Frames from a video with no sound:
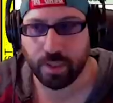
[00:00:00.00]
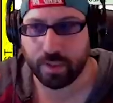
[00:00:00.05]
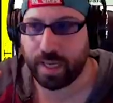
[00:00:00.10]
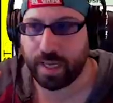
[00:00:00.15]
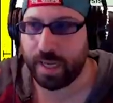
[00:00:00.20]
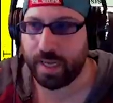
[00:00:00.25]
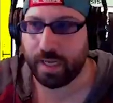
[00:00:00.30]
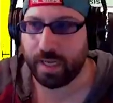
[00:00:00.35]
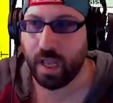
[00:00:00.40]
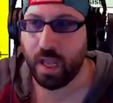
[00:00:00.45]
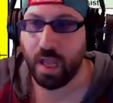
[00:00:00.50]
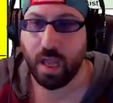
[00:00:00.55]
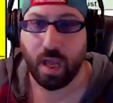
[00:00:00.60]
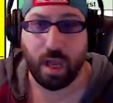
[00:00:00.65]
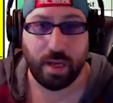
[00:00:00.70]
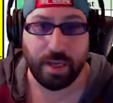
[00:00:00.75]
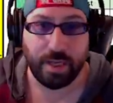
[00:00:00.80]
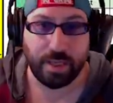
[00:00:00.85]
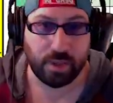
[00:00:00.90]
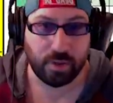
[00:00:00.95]
you're getting
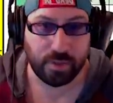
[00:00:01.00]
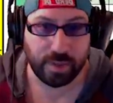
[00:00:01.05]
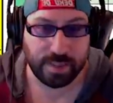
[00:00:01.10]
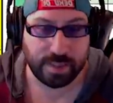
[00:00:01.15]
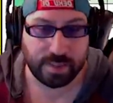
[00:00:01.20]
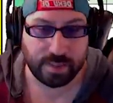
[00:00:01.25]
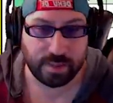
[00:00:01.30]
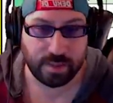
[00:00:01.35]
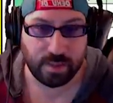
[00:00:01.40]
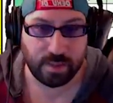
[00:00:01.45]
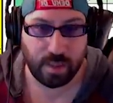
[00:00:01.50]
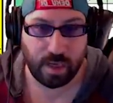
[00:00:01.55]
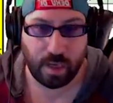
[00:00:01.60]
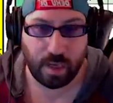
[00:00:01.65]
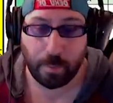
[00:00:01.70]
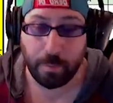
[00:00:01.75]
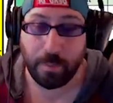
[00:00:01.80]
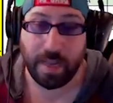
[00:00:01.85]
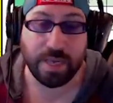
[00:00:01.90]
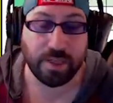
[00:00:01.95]
an increase,
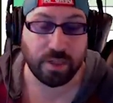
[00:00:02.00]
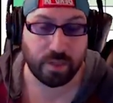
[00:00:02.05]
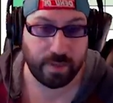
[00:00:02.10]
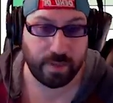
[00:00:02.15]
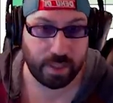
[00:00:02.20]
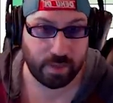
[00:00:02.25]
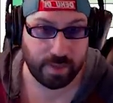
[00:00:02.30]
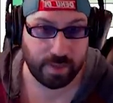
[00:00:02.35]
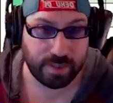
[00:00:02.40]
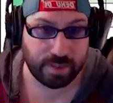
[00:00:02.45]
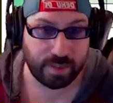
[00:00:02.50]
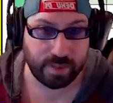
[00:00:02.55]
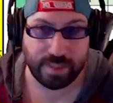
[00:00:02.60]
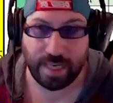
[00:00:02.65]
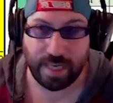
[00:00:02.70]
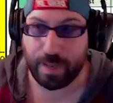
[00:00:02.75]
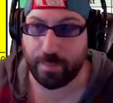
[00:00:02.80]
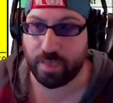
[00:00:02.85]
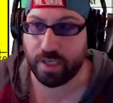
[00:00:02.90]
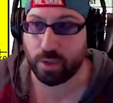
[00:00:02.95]
a major increase to
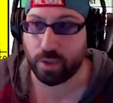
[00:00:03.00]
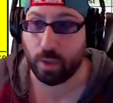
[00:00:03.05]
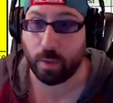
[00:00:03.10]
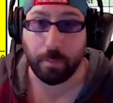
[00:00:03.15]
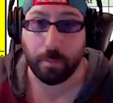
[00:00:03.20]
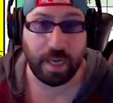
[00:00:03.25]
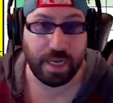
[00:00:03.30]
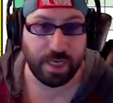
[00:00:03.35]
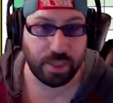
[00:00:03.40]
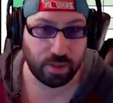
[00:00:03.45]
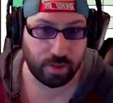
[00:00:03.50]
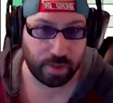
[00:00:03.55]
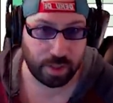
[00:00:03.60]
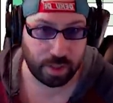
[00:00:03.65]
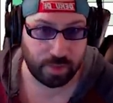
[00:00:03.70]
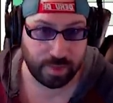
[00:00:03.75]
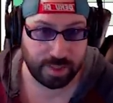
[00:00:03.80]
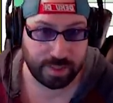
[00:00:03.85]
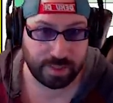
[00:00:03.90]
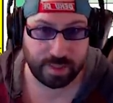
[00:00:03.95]
damage or a major
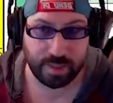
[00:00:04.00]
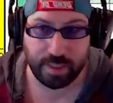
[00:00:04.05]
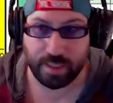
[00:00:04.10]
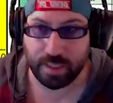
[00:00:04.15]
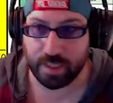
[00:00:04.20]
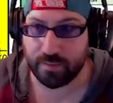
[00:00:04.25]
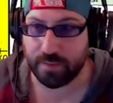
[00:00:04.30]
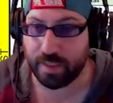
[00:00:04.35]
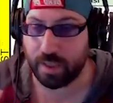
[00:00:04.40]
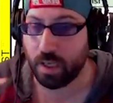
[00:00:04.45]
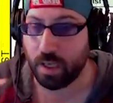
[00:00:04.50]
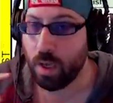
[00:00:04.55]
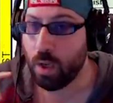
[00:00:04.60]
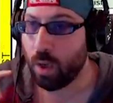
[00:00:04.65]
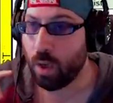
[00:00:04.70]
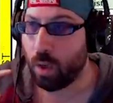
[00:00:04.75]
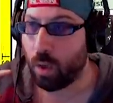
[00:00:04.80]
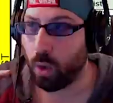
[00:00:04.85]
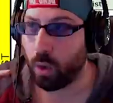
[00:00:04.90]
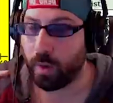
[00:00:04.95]
increase to healing
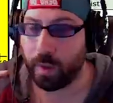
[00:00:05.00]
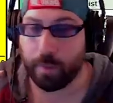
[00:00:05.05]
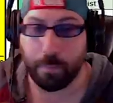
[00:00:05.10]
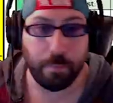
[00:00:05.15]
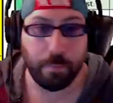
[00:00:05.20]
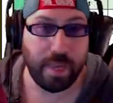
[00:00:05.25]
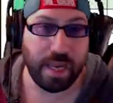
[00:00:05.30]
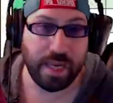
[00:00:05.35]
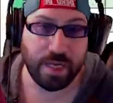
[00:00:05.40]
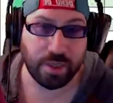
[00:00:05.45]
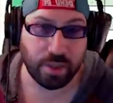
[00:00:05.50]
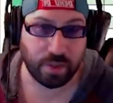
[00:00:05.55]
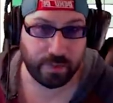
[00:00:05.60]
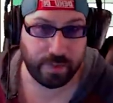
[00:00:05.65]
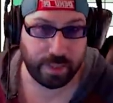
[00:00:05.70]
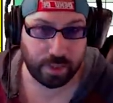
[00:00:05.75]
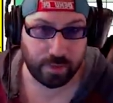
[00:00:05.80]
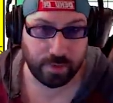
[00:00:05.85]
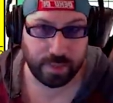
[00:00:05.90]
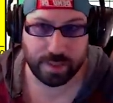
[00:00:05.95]
or a major
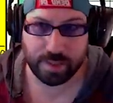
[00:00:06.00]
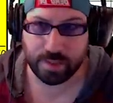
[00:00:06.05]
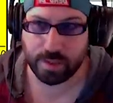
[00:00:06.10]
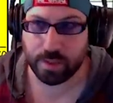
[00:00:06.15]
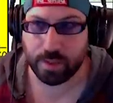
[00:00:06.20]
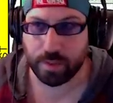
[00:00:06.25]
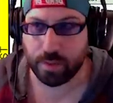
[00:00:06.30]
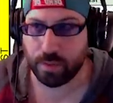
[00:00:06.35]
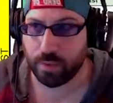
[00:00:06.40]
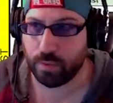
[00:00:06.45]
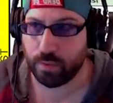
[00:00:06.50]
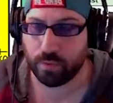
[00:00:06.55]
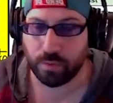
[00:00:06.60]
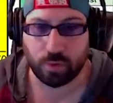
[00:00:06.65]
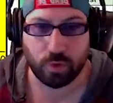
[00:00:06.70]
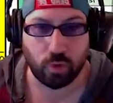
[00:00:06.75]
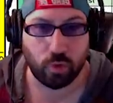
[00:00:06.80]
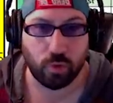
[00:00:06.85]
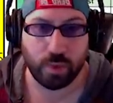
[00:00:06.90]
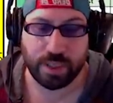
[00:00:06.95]
increase to
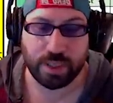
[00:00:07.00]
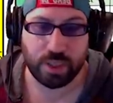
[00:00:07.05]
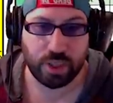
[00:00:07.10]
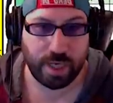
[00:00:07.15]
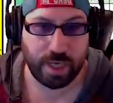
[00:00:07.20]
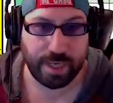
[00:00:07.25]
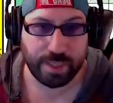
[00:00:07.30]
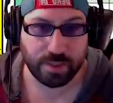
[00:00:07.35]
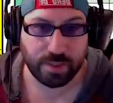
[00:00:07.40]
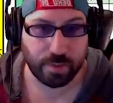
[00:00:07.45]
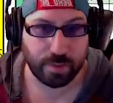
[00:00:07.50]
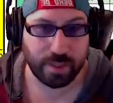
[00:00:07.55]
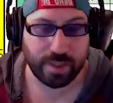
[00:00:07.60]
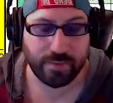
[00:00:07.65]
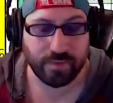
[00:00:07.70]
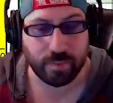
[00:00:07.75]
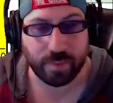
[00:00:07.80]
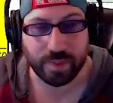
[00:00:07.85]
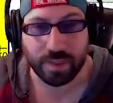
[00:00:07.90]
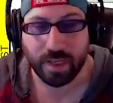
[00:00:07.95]
crit chance or
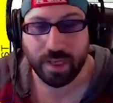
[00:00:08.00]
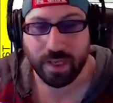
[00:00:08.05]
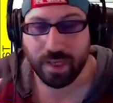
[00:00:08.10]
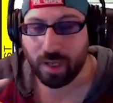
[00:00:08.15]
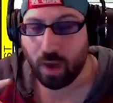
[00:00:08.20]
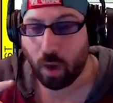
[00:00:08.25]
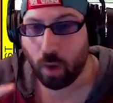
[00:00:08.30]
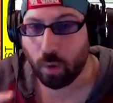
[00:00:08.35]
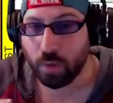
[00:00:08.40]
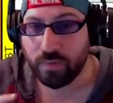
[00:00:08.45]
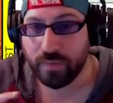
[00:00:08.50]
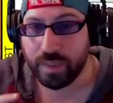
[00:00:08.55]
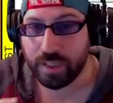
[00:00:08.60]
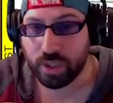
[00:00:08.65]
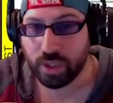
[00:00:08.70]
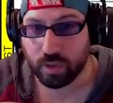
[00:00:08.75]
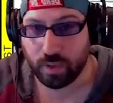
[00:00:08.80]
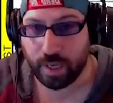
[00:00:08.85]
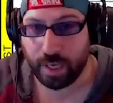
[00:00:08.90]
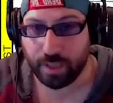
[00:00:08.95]
whatever. But only
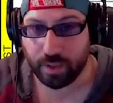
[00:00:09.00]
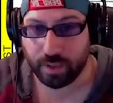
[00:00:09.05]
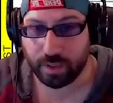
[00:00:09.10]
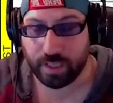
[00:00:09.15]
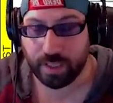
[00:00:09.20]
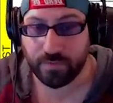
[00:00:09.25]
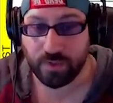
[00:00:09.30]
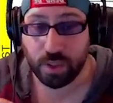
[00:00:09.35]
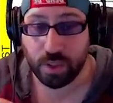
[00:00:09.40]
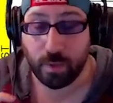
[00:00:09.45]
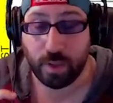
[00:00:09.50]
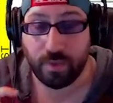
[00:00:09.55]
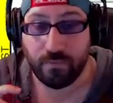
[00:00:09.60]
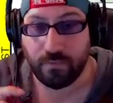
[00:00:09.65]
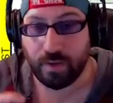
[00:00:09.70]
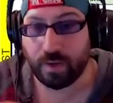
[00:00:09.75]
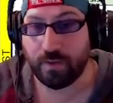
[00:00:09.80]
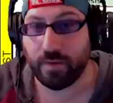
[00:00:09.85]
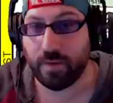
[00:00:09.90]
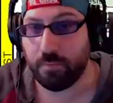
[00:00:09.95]
Striker gives you a
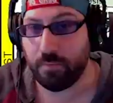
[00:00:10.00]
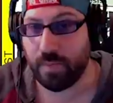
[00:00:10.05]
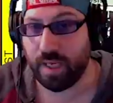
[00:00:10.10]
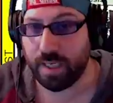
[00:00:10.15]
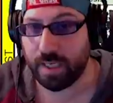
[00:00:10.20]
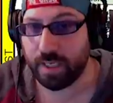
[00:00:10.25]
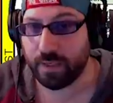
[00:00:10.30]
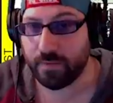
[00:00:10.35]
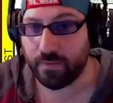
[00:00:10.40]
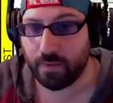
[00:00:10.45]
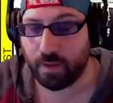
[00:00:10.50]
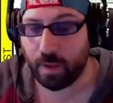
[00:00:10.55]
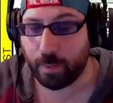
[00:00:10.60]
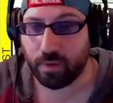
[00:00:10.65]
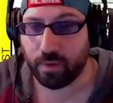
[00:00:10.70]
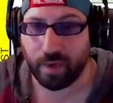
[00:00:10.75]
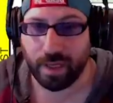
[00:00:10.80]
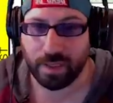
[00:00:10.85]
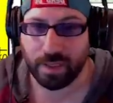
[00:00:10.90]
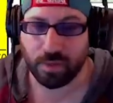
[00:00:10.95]
very meaningful
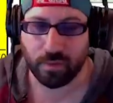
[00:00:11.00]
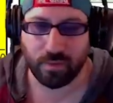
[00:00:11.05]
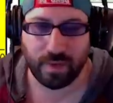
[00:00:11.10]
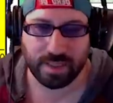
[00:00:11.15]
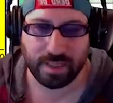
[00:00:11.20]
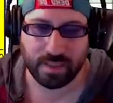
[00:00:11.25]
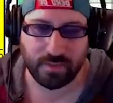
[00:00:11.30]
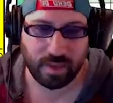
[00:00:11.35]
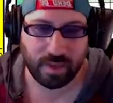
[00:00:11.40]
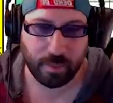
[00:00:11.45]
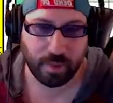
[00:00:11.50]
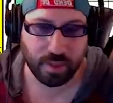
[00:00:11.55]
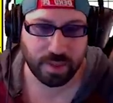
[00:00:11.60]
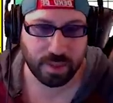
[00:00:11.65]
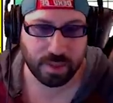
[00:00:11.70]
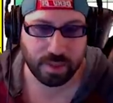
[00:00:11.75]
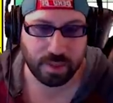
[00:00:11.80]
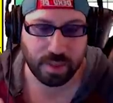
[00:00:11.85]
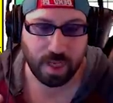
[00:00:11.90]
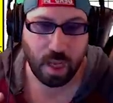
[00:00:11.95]
upgrade. The rest of them are
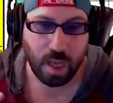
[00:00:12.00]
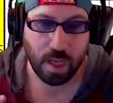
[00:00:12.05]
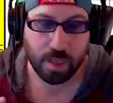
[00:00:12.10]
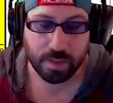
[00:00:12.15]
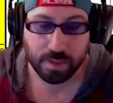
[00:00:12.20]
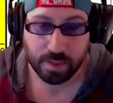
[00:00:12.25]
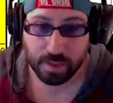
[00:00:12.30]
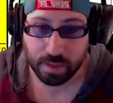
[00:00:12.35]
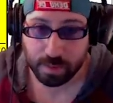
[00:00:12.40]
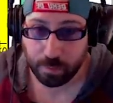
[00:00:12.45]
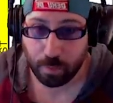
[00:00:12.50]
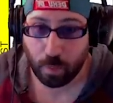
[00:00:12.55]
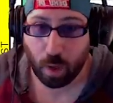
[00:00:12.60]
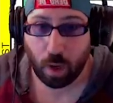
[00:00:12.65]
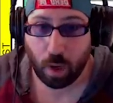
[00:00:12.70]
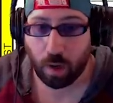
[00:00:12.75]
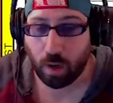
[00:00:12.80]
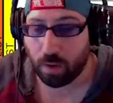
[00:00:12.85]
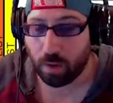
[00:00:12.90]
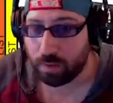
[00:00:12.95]
just
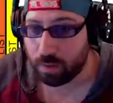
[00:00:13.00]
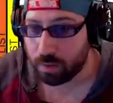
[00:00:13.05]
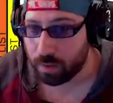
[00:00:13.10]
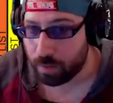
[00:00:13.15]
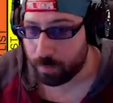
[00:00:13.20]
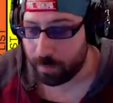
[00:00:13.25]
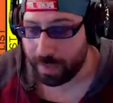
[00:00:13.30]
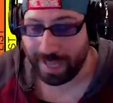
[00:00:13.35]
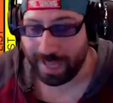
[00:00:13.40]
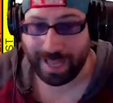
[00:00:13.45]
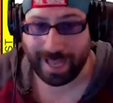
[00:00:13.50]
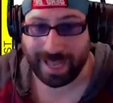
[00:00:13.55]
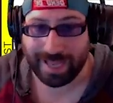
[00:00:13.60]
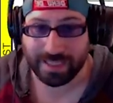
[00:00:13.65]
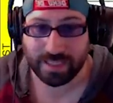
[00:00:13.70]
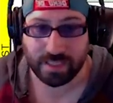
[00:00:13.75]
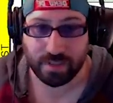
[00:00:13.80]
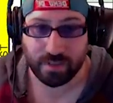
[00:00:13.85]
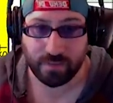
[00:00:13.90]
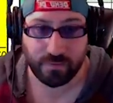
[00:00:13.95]
small,
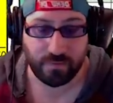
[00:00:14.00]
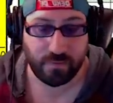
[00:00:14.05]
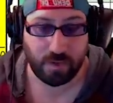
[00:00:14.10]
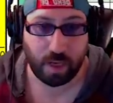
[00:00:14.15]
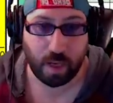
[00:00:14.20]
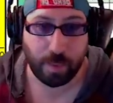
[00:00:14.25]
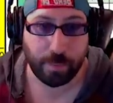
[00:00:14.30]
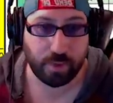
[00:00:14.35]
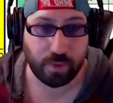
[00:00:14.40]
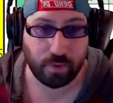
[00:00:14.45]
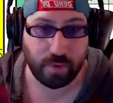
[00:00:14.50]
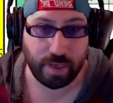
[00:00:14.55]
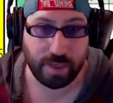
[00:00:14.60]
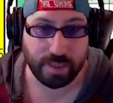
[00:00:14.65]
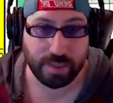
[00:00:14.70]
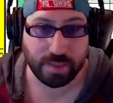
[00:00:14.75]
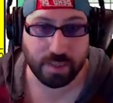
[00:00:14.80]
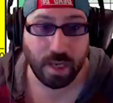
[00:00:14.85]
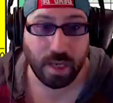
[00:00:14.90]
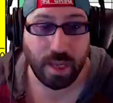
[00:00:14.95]
passive
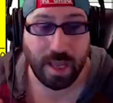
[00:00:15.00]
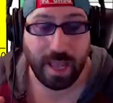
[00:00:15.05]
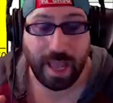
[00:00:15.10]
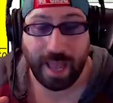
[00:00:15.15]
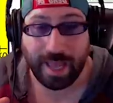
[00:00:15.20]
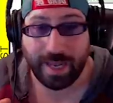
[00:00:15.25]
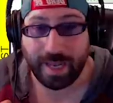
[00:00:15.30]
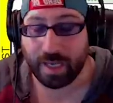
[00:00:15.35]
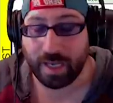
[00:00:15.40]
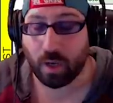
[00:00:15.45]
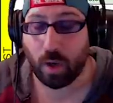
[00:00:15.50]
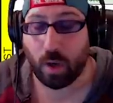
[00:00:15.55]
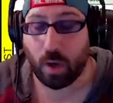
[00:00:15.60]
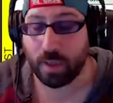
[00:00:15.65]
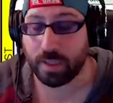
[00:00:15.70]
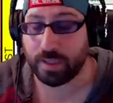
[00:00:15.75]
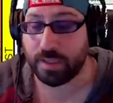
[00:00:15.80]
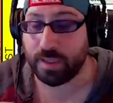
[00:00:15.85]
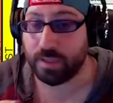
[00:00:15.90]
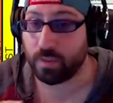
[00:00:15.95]
upgrades at a
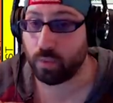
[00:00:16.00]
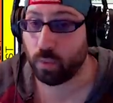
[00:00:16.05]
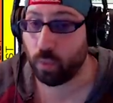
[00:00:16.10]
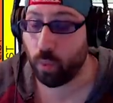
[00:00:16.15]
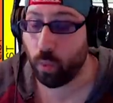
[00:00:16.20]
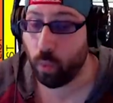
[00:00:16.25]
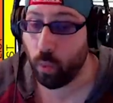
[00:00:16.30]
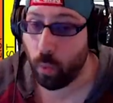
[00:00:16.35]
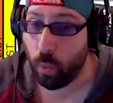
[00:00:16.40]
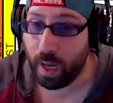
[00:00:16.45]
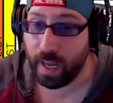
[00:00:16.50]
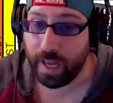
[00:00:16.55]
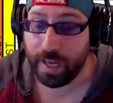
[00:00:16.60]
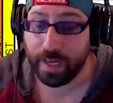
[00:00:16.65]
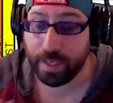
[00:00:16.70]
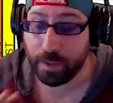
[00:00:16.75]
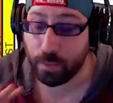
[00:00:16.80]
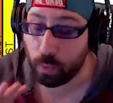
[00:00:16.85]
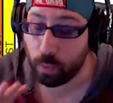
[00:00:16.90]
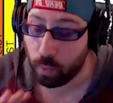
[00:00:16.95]
cost that's
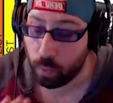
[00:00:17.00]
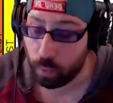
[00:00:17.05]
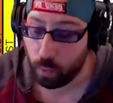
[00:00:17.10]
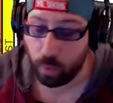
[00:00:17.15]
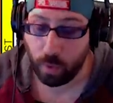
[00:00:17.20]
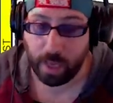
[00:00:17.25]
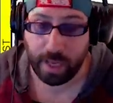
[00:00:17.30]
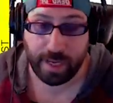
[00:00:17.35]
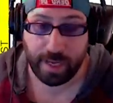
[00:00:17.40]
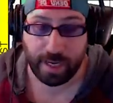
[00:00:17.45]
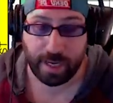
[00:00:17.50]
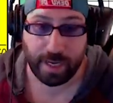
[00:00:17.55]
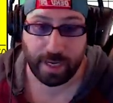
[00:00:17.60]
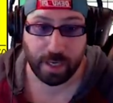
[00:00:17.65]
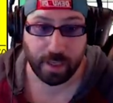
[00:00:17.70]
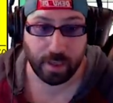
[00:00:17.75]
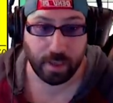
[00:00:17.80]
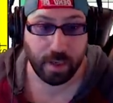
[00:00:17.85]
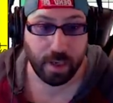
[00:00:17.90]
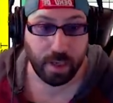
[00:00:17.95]
way, way
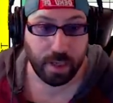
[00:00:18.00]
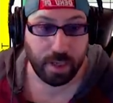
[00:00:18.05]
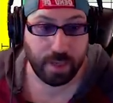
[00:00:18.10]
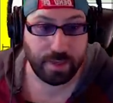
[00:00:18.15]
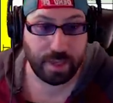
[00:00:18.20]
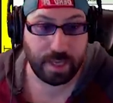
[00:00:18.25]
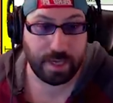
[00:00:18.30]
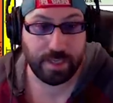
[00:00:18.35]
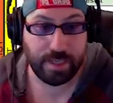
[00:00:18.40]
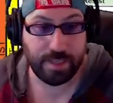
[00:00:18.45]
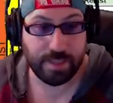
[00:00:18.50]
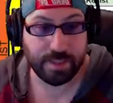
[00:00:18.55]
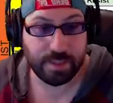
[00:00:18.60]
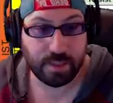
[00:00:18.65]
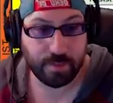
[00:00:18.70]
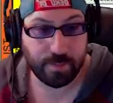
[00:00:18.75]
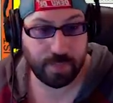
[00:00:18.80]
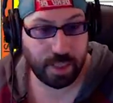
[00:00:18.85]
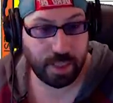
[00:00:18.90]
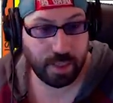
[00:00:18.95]
higher than it needs
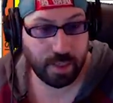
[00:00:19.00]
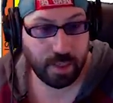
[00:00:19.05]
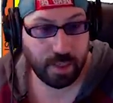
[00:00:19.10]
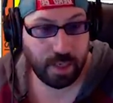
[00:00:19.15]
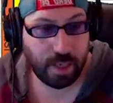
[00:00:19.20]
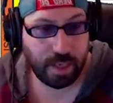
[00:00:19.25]
to be.